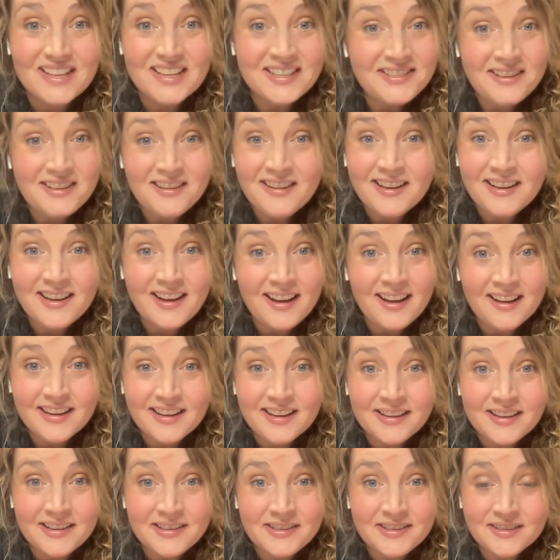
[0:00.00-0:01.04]
that's all I got,
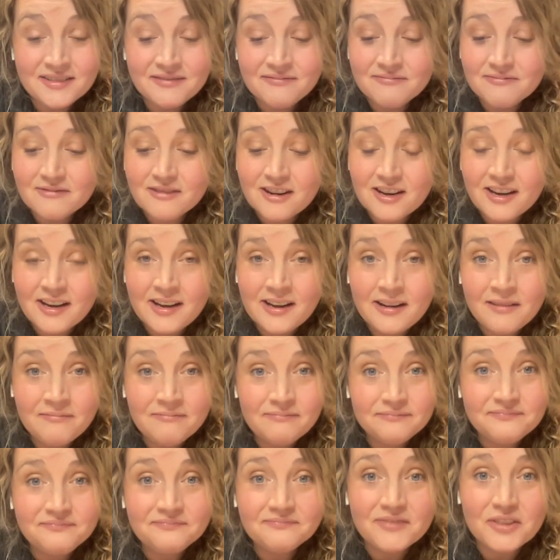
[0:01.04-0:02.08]
Kittch. Okay.
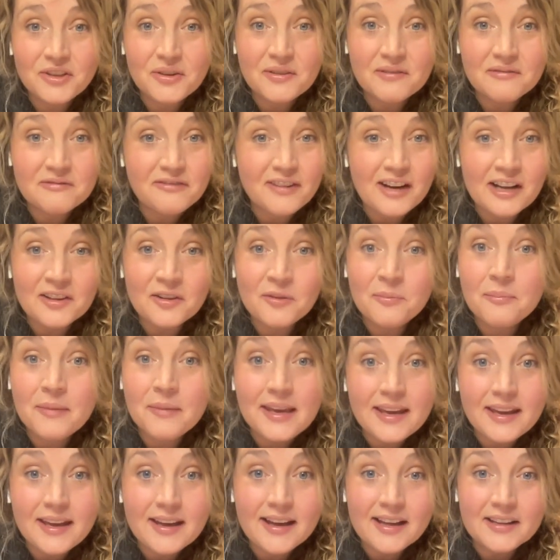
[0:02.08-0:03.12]
You can follow
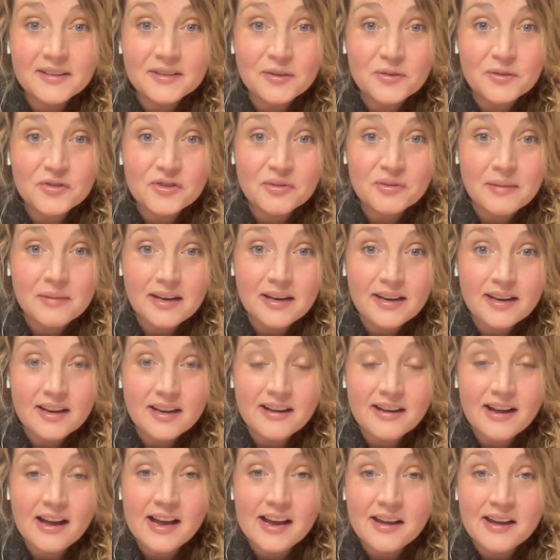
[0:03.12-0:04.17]
me on social
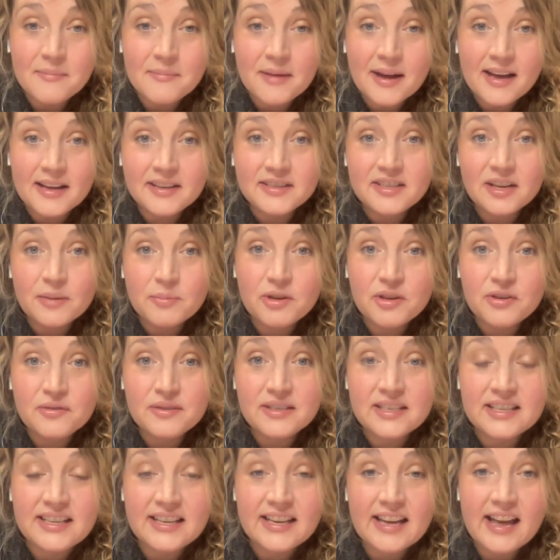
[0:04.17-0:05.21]
media. I am at
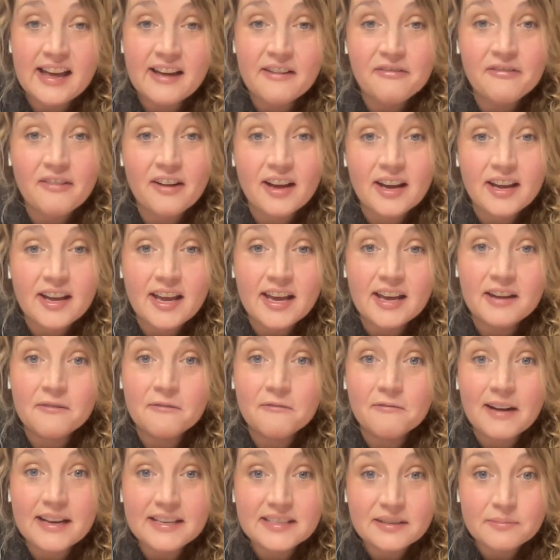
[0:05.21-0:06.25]
WTFIN
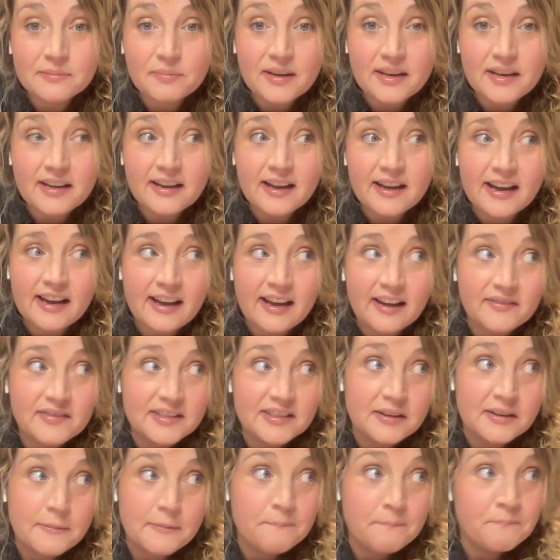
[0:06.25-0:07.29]
Recipe. I have
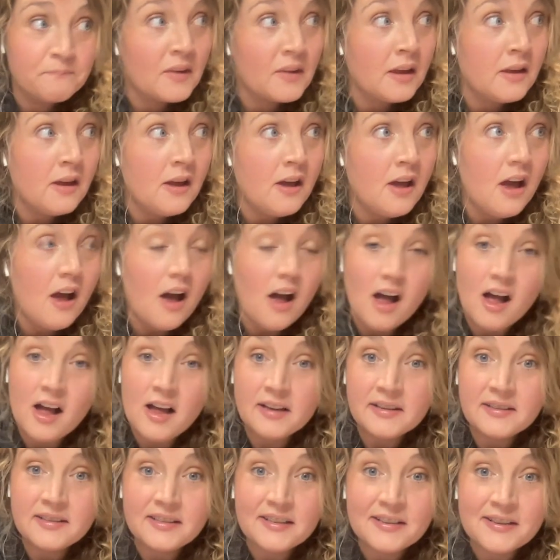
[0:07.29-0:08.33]
some
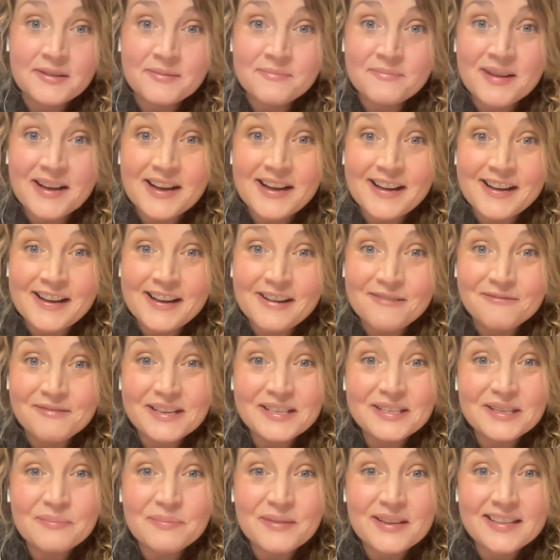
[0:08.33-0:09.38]
awesome
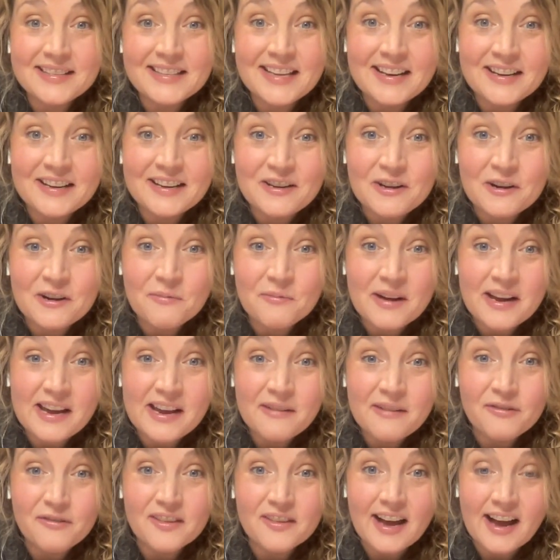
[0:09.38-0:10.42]
recipes heading your
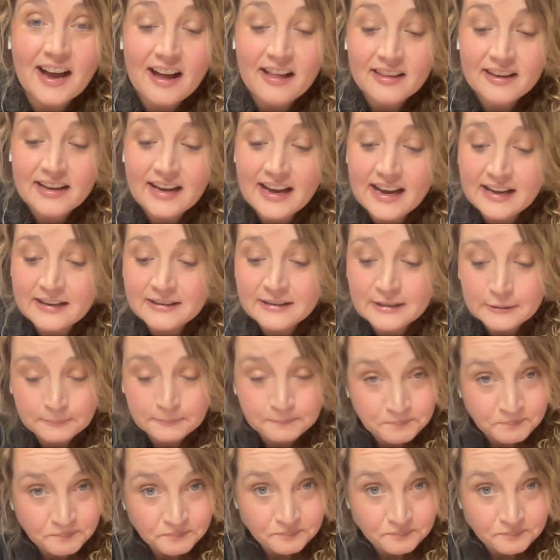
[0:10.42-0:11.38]
way for the holidays